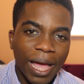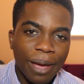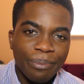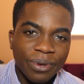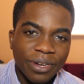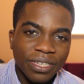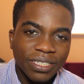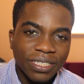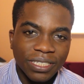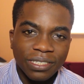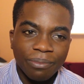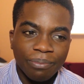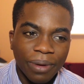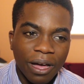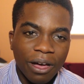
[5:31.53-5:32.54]
Happiness is
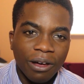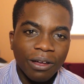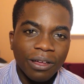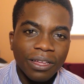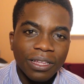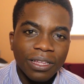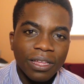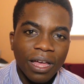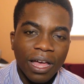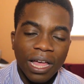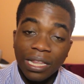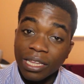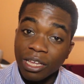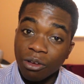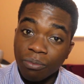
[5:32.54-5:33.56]
about
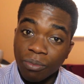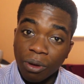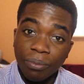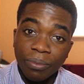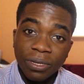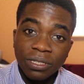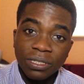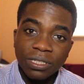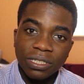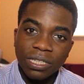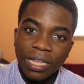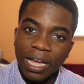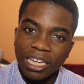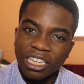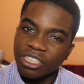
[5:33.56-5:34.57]
uh, little moments
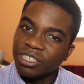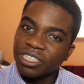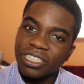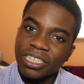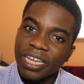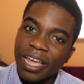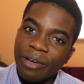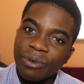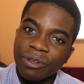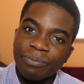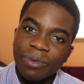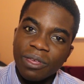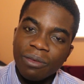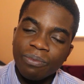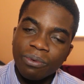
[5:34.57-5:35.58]
like you share
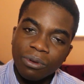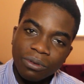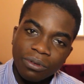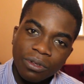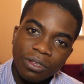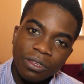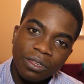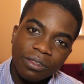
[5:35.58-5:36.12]
with people